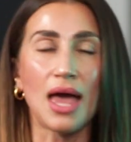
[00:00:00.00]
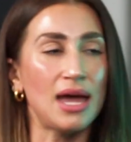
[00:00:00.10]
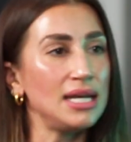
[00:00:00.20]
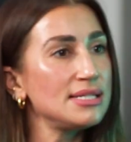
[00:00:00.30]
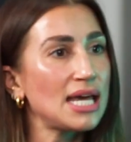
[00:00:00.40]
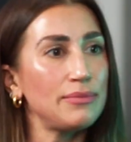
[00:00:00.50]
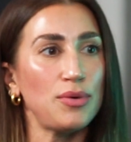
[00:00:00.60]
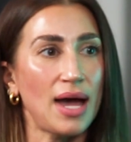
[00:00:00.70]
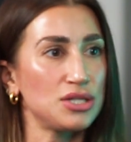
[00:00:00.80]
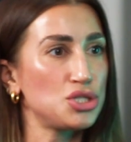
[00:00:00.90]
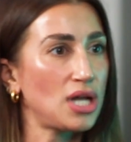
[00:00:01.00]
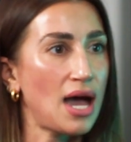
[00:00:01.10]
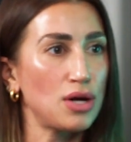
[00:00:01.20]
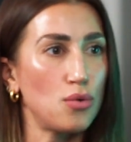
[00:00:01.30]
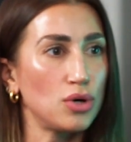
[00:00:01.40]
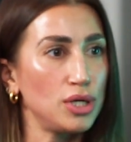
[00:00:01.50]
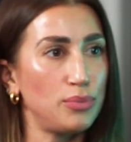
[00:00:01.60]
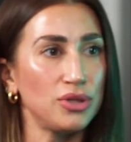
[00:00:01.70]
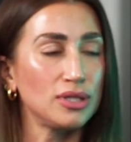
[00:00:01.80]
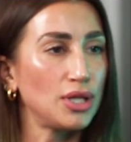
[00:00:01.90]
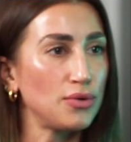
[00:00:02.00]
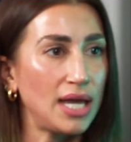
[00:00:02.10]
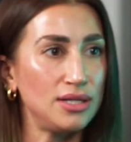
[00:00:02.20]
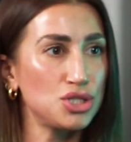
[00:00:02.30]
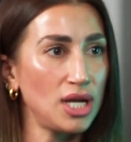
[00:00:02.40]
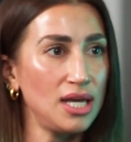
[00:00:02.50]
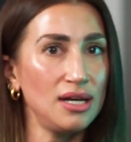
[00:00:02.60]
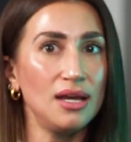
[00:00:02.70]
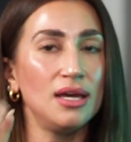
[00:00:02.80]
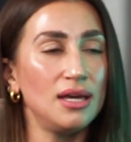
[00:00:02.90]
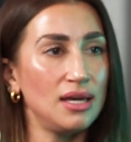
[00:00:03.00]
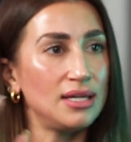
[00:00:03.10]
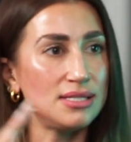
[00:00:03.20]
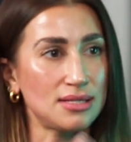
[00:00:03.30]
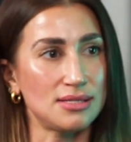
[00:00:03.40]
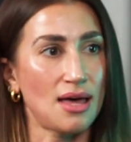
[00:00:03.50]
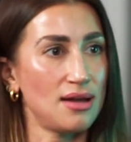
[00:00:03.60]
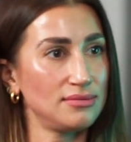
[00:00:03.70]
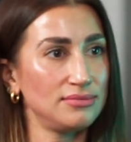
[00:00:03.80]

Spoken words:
Anytime you hashtag or you put the location, it does that.